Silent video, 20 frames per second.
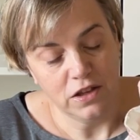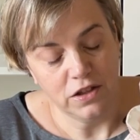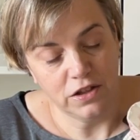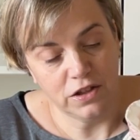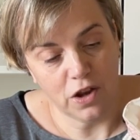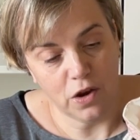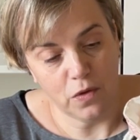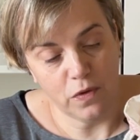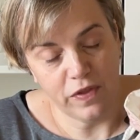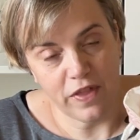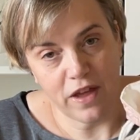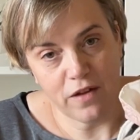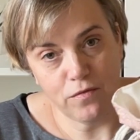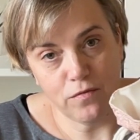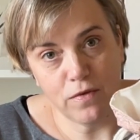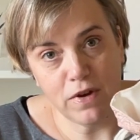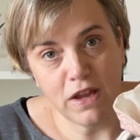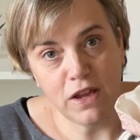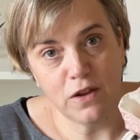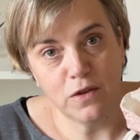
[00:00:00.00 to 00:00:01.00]
So they're
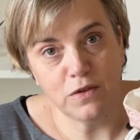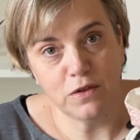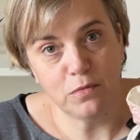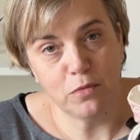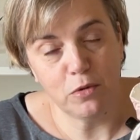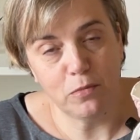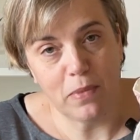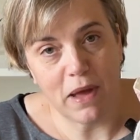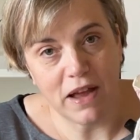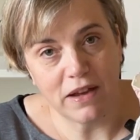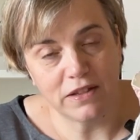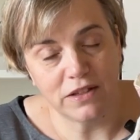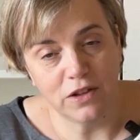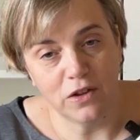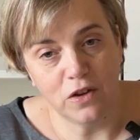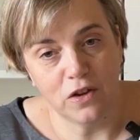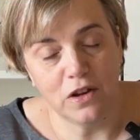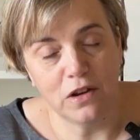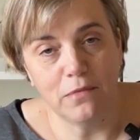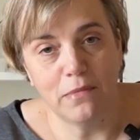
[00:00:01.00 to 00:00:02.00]
reusable bags, so
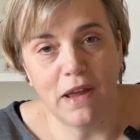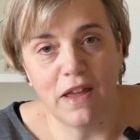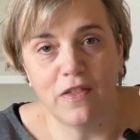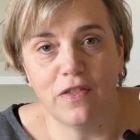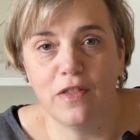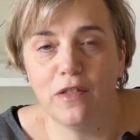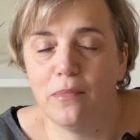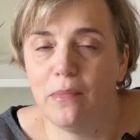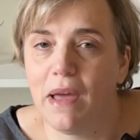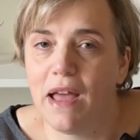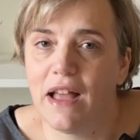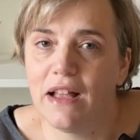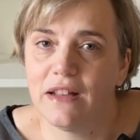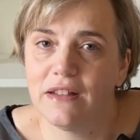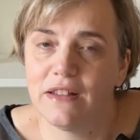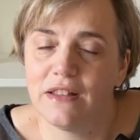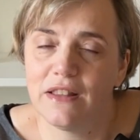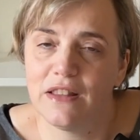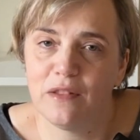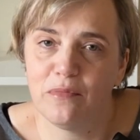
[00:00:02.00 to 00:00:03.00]
you can make them
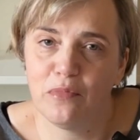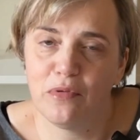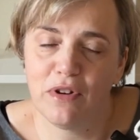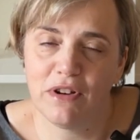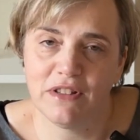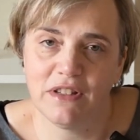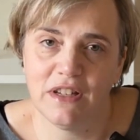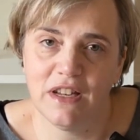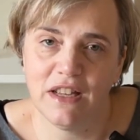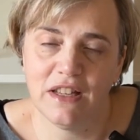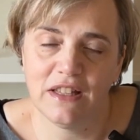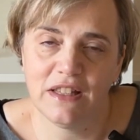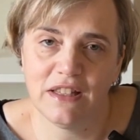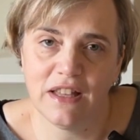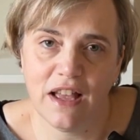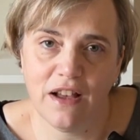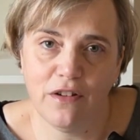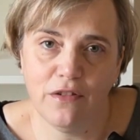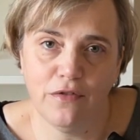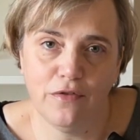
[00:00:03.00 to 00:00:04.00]
as the present
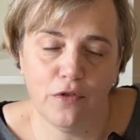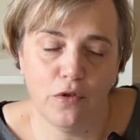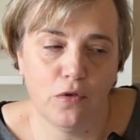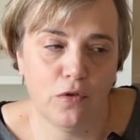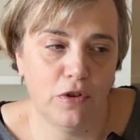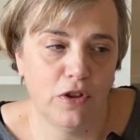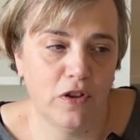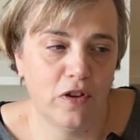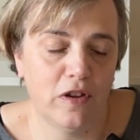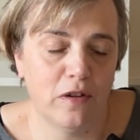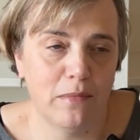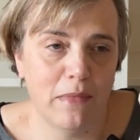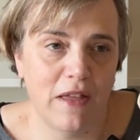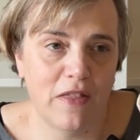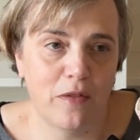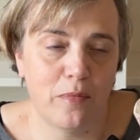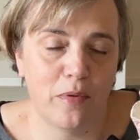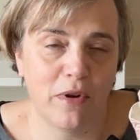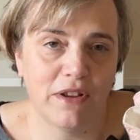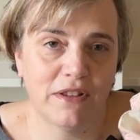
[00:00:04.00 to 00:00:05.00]
itself, or you can
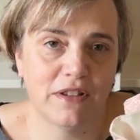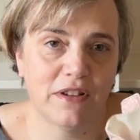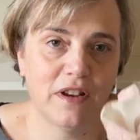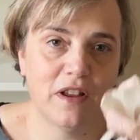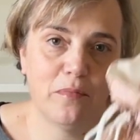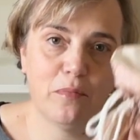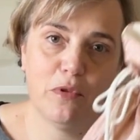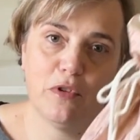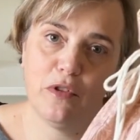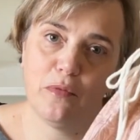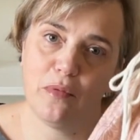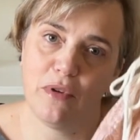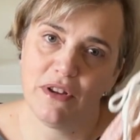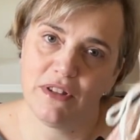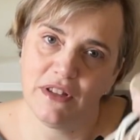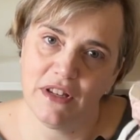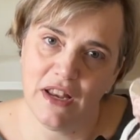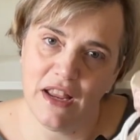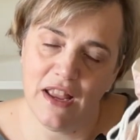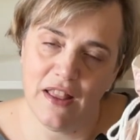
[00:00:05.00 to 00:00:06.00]
make the present and put the
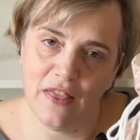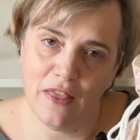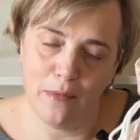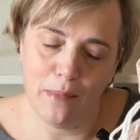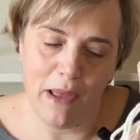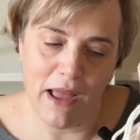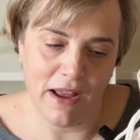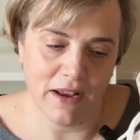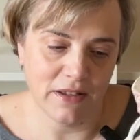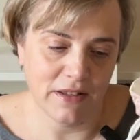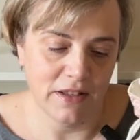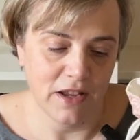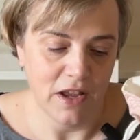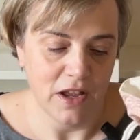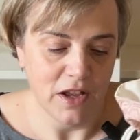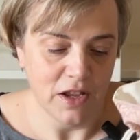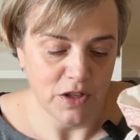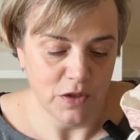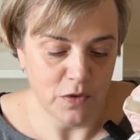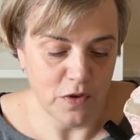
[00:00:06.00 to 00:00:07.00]
present in the bags.
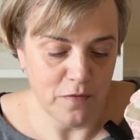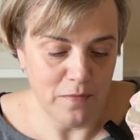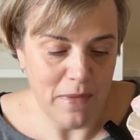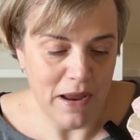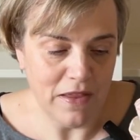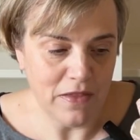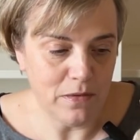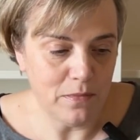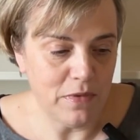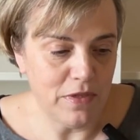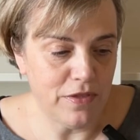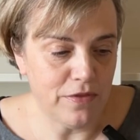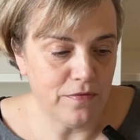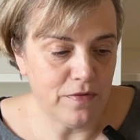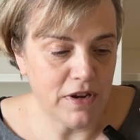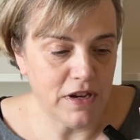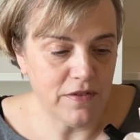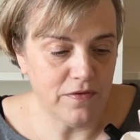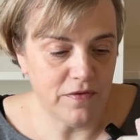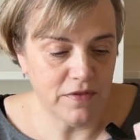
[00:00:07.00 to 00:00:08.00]
So I've made them in
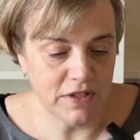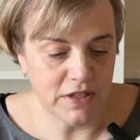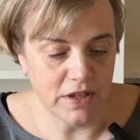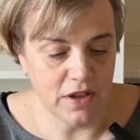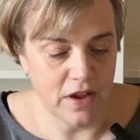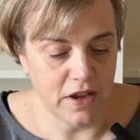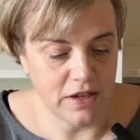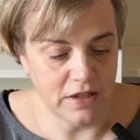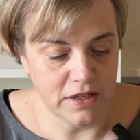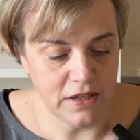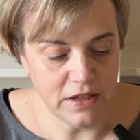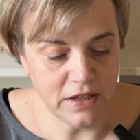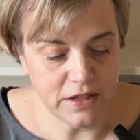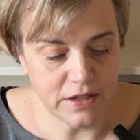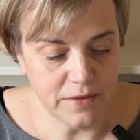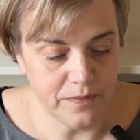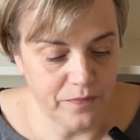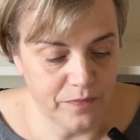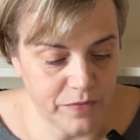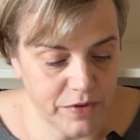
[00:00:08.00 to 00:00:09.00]
3 different sizes.